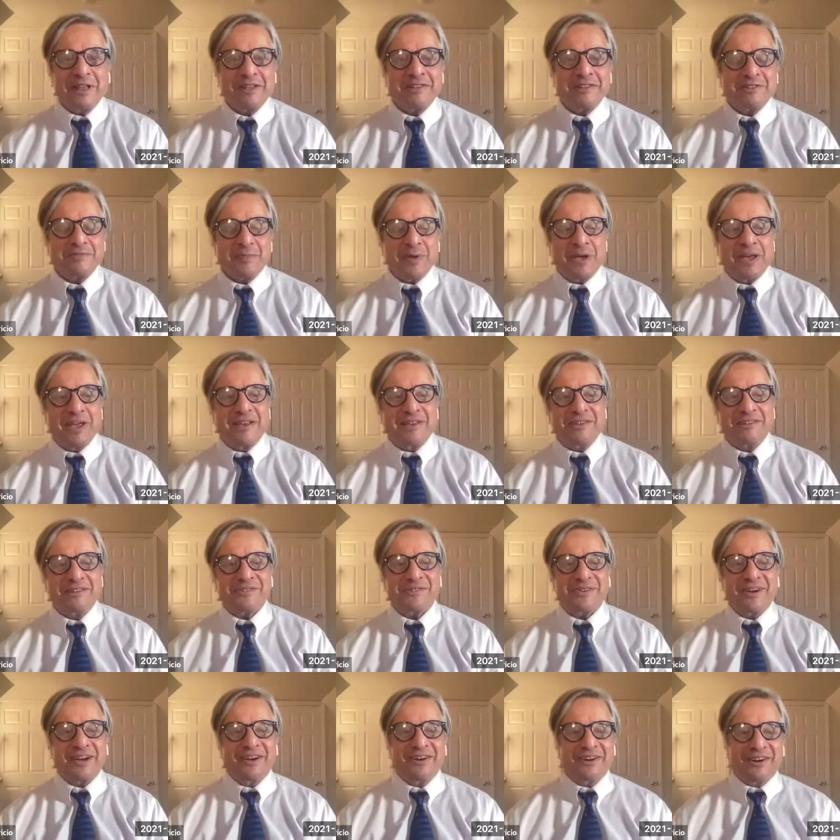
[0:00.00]
over that
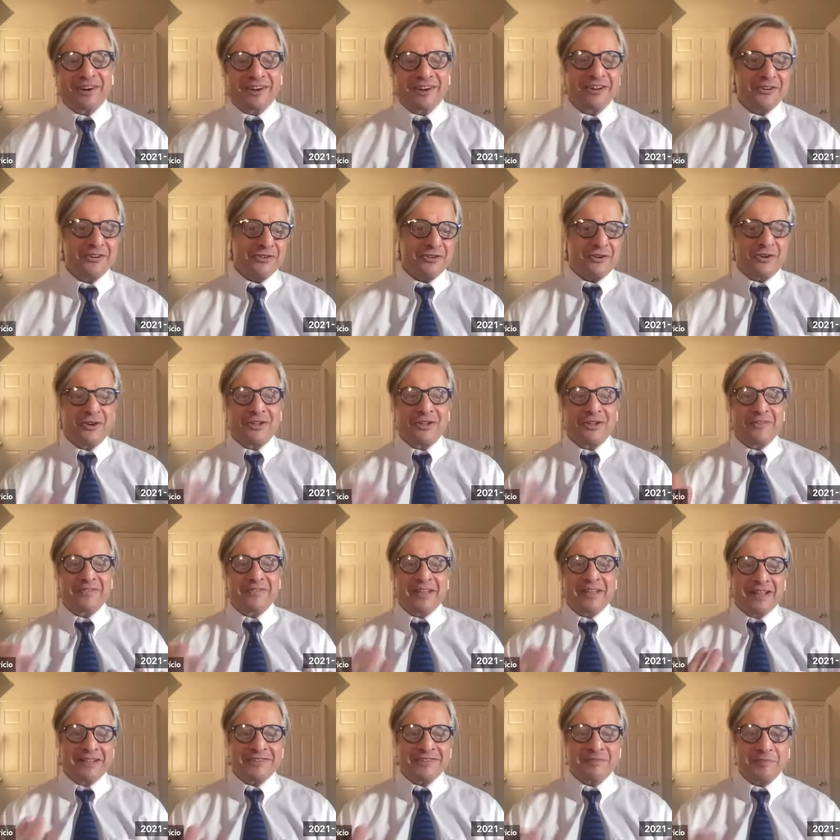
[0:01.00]
space, right? Or control
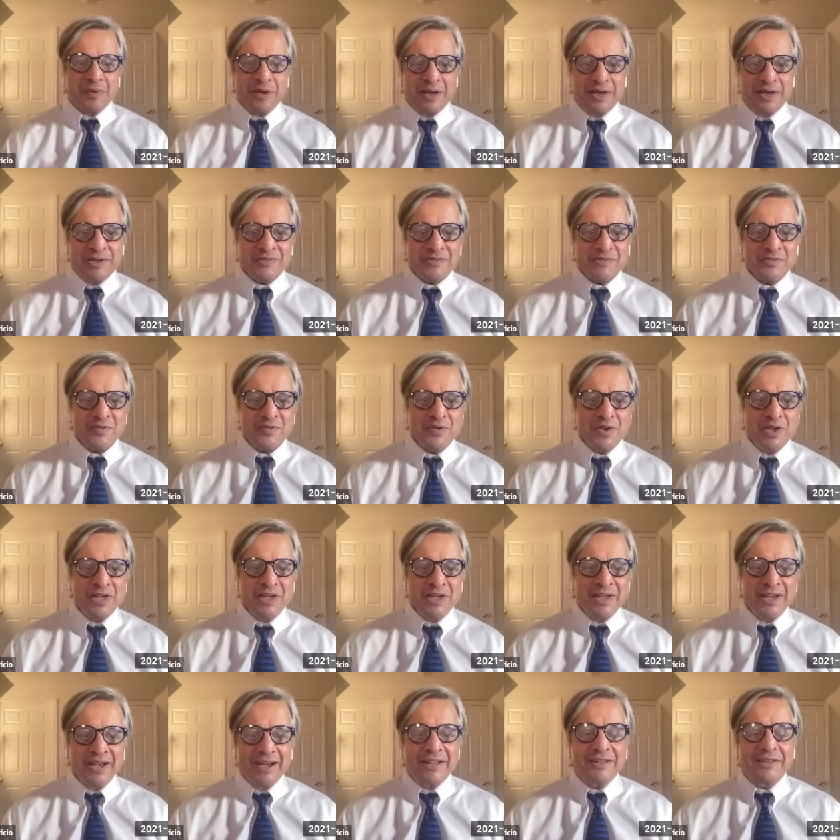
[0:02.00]
of that space.
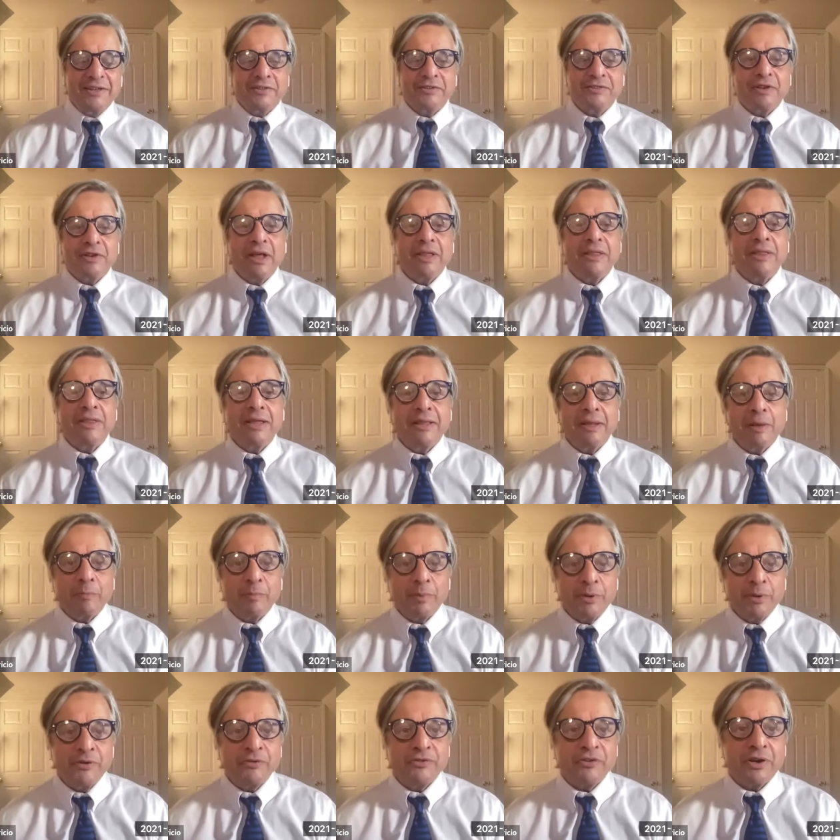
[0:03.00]
And there's nothing
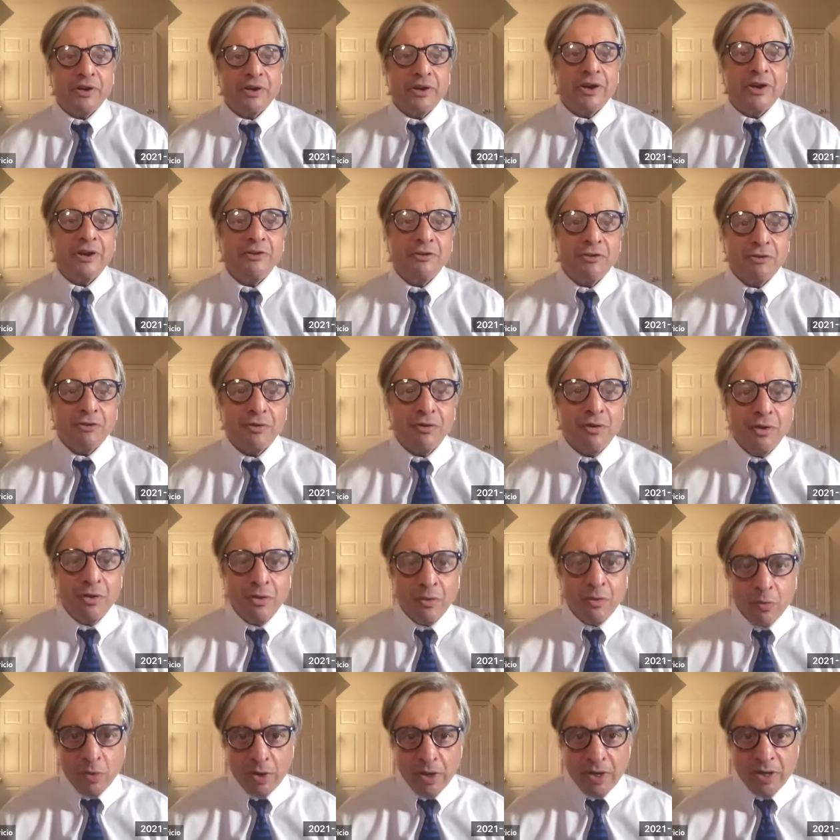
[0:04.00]
that pulls our
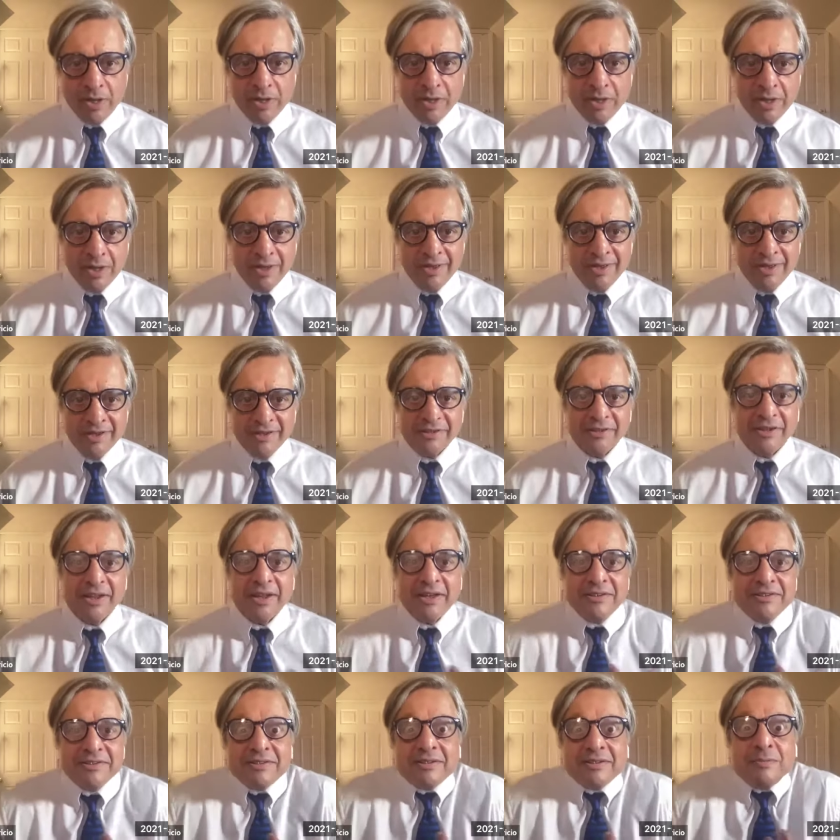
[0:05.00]
control away
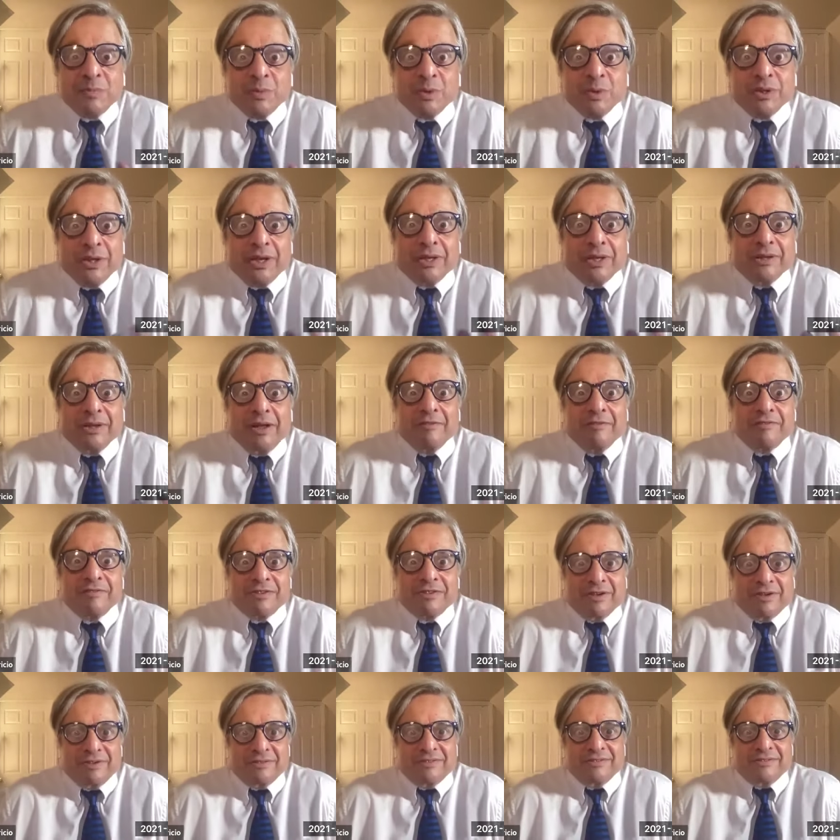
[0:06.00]
like someone that
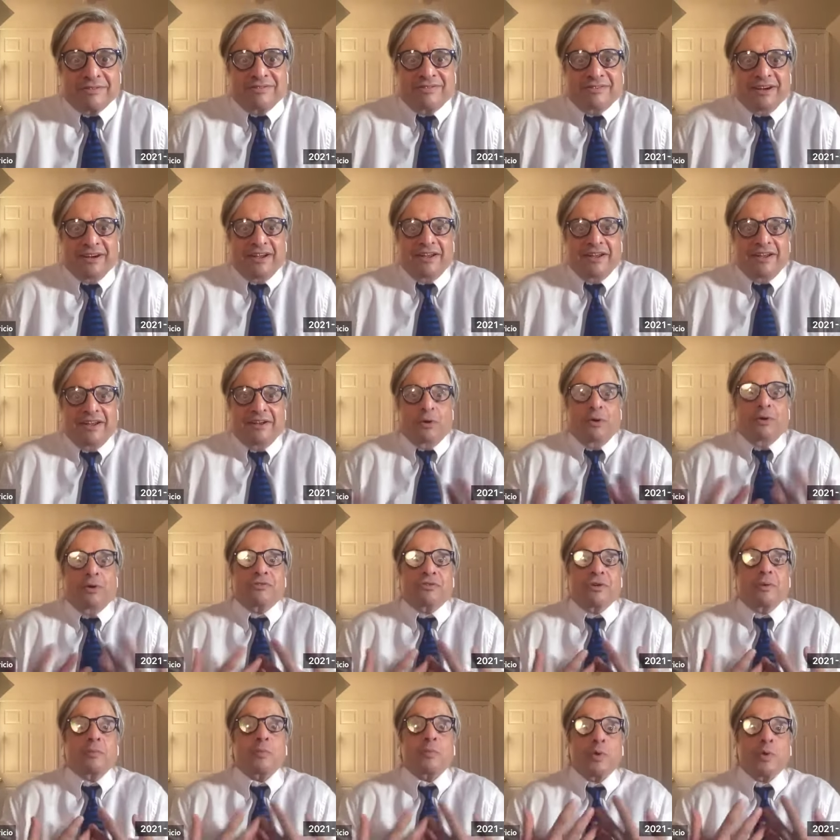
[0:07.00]
loves us, right?
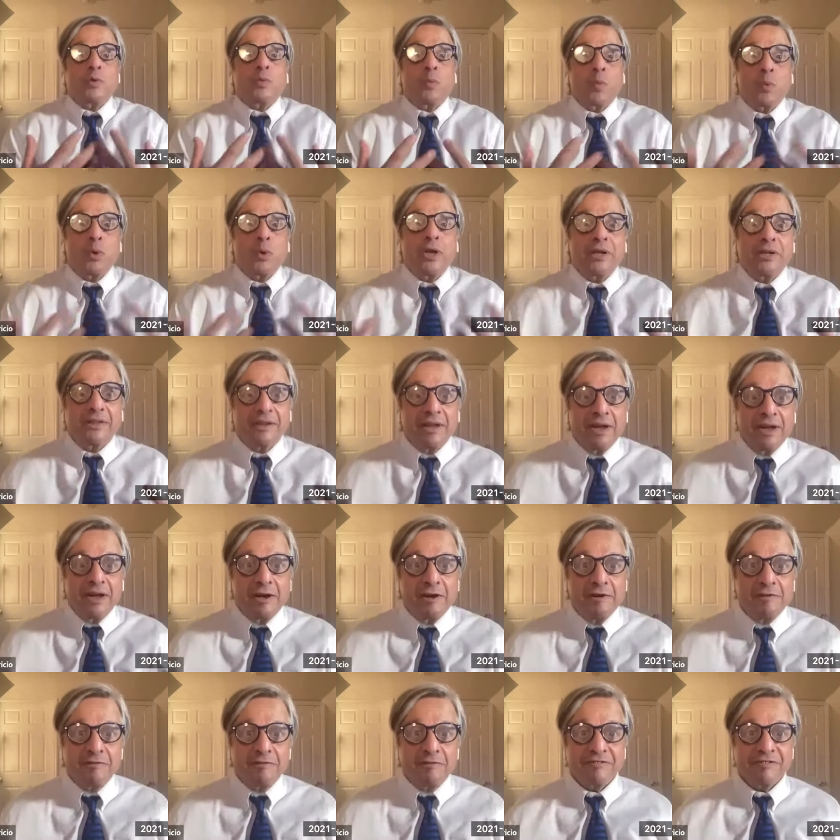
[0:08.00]
Or someone we
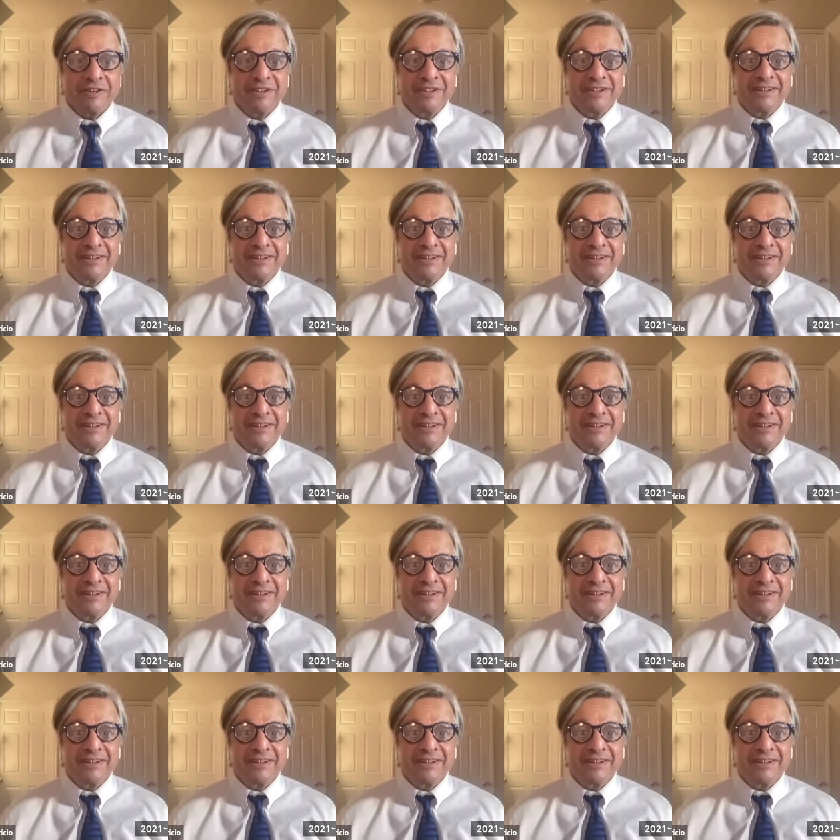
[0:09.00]
love.